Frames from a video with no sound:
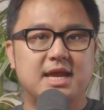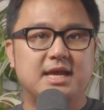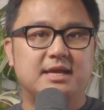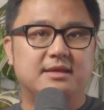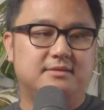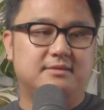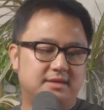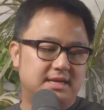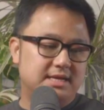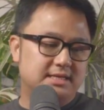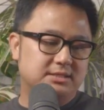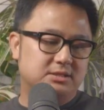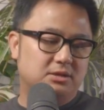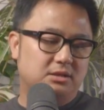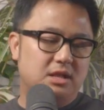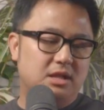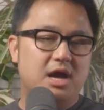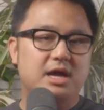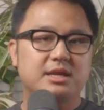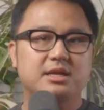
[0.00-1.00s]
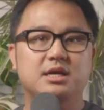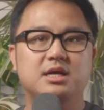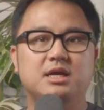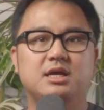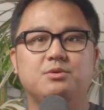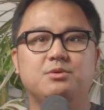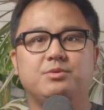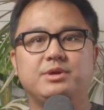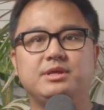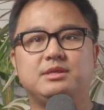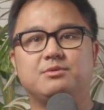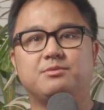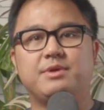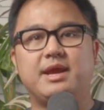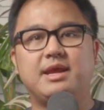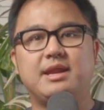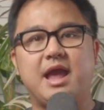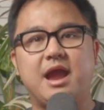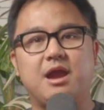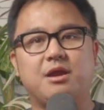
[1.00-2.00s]
The Solana with the
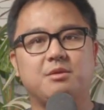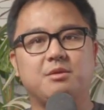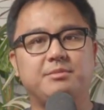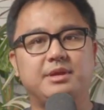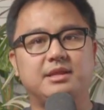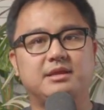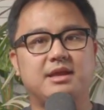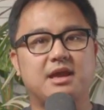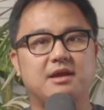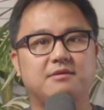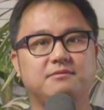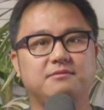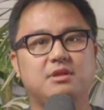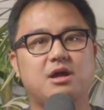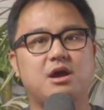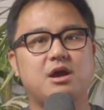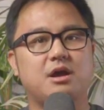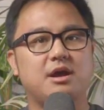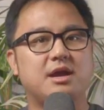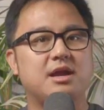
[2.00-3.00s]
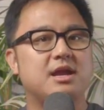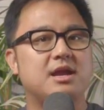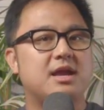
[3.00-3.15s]
Red Aramid Kevlar